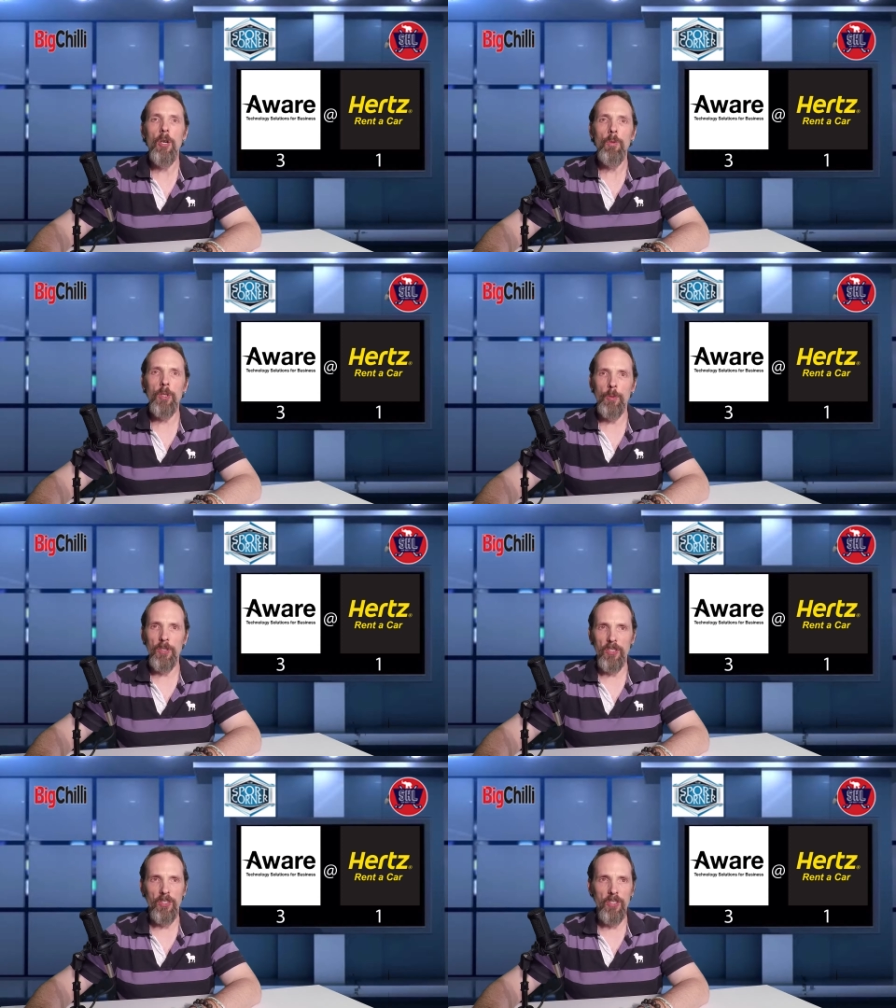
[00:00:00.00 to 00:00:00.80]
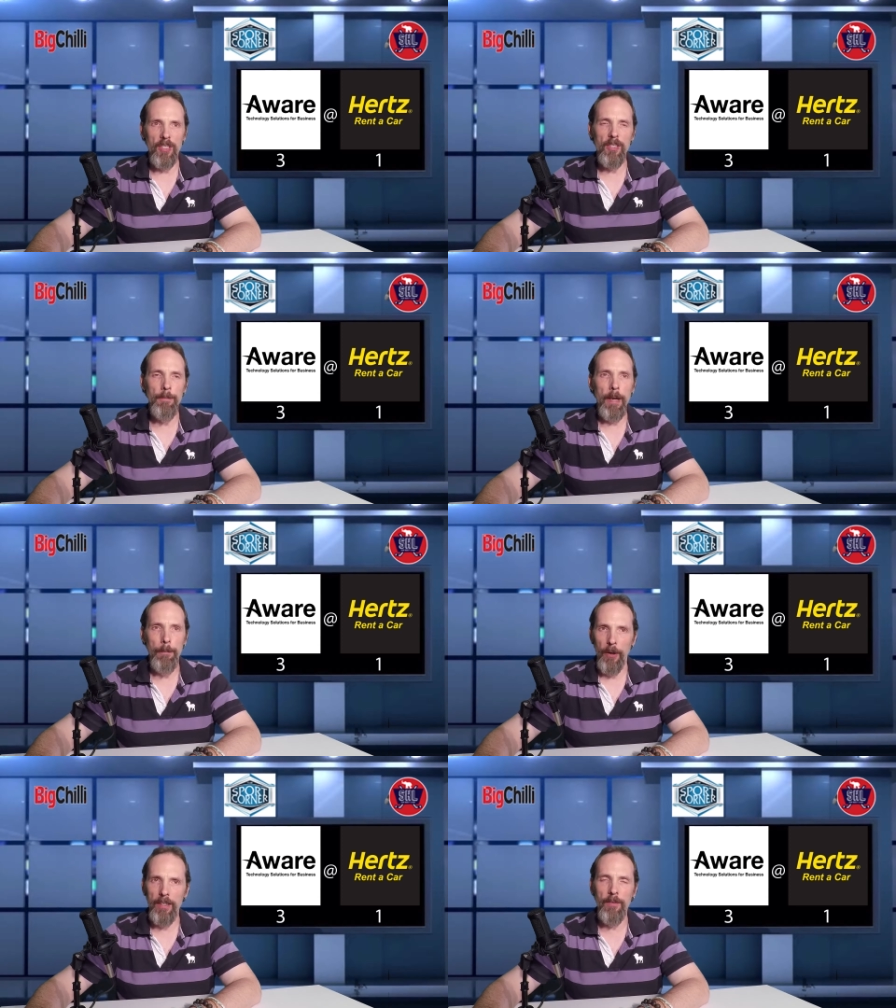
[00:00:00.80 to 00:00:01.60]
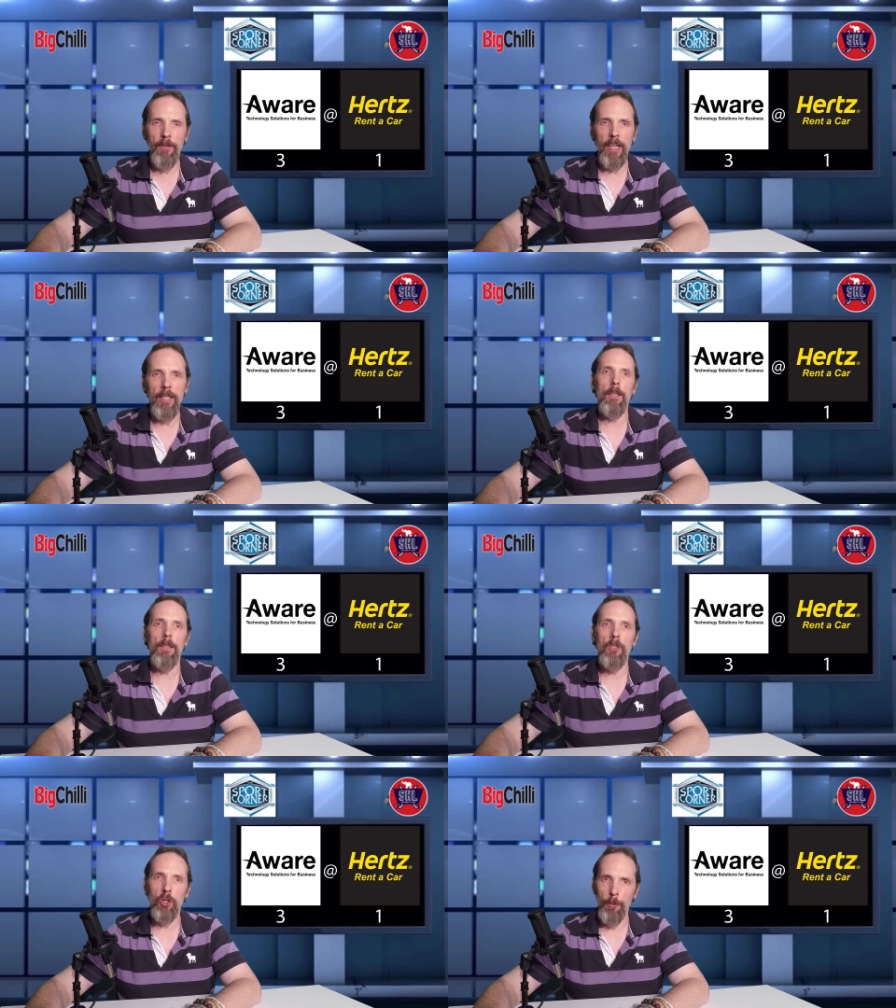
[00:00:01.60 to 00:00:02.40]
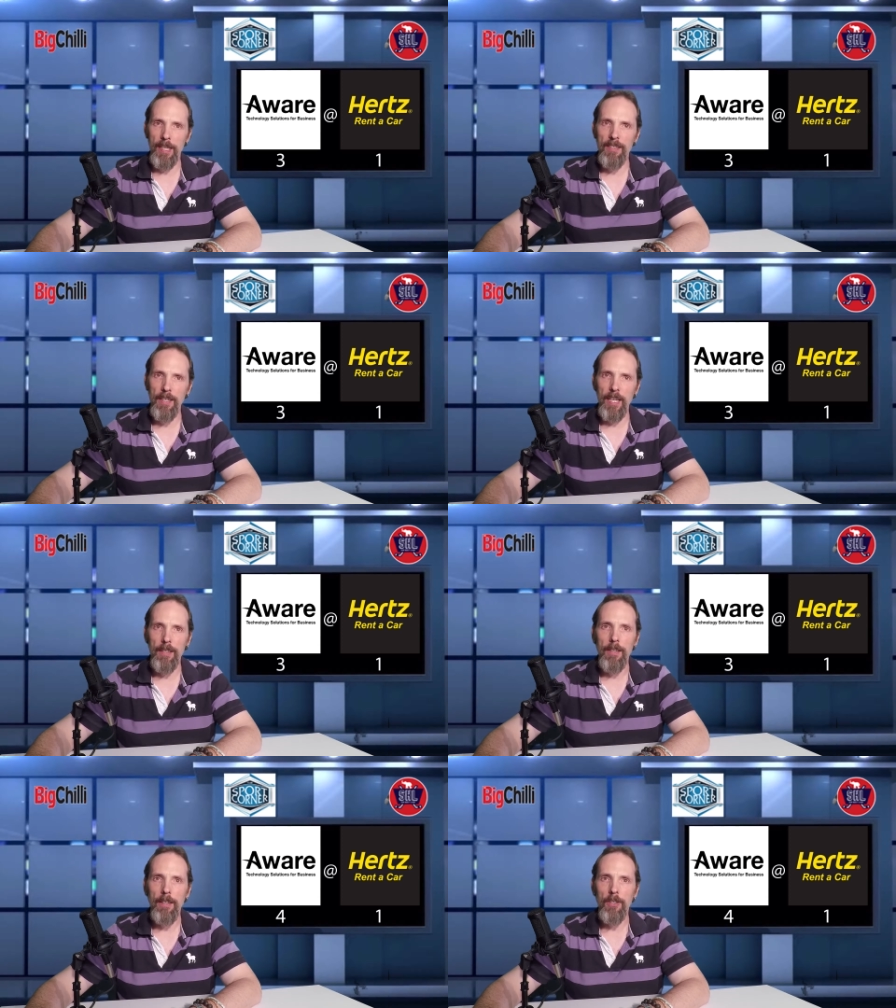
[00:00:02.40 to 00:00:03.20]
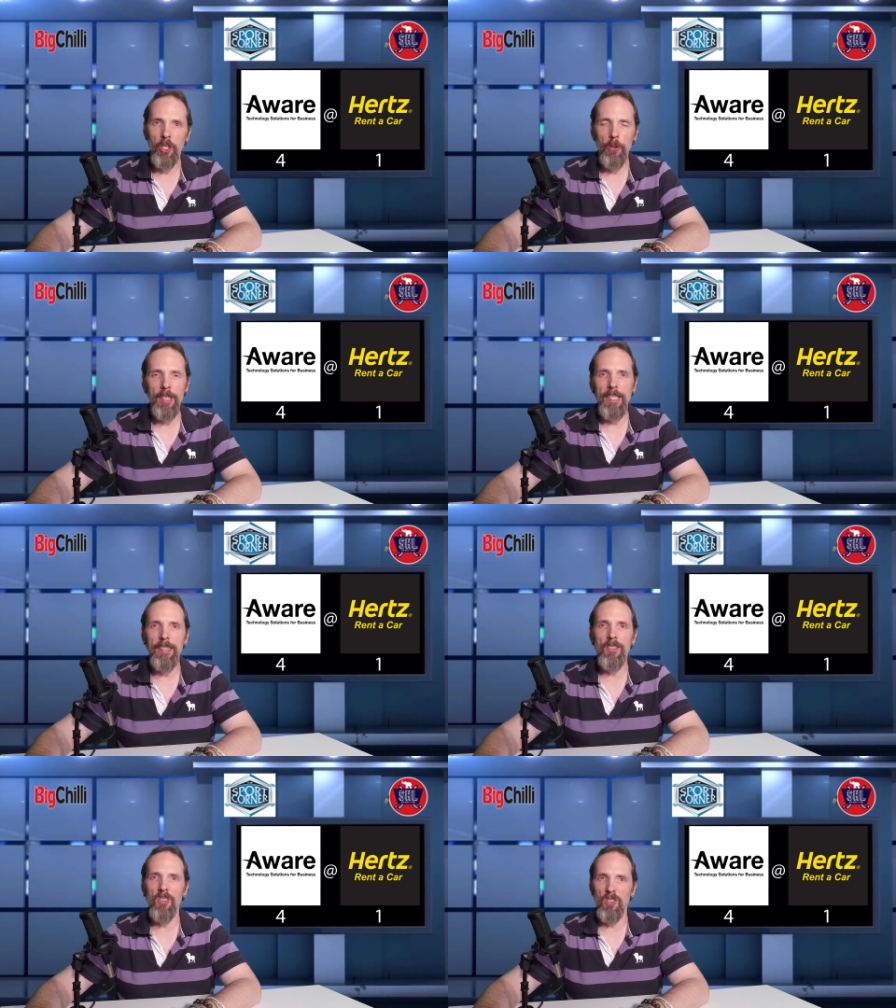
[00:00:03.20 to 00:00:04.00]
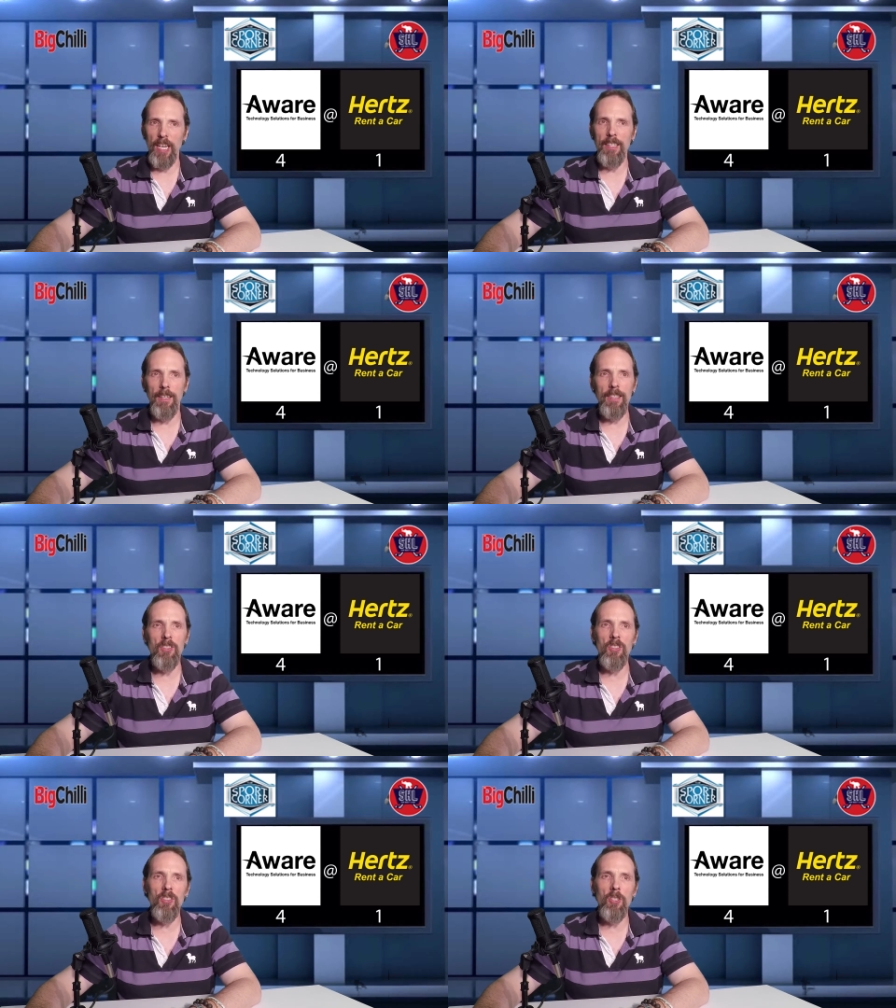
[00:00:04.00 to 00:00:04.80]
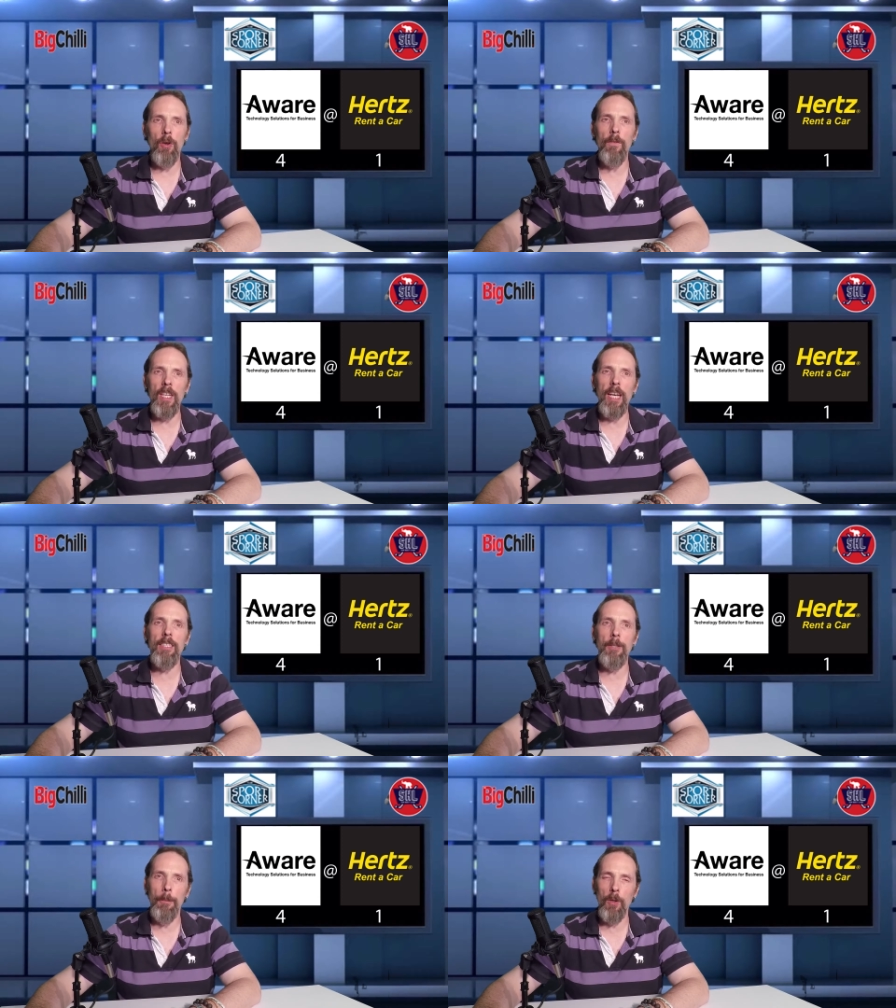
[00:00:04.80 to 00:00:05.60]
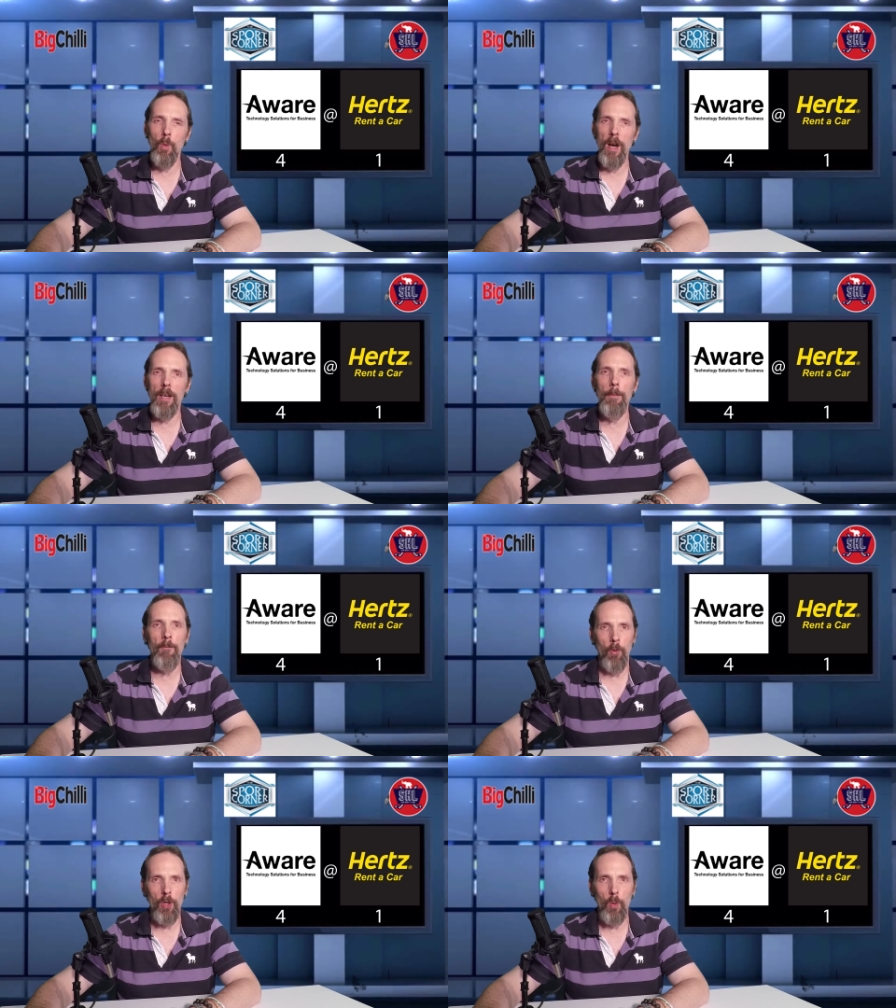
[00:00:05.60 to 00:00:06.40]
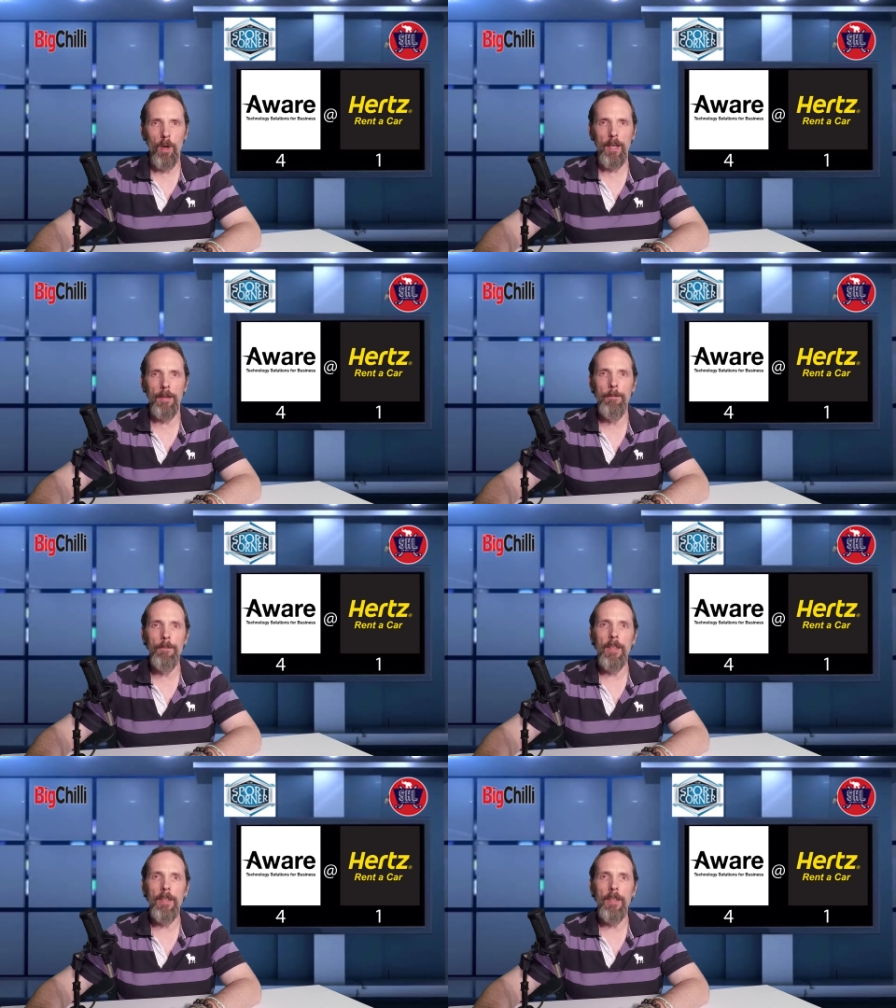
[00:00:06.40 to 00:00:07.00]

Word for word: which was assisted by Brendan Vick. 2 minutes later, Jouni gets his second unassisted goal of the night to put Aware up 4-1.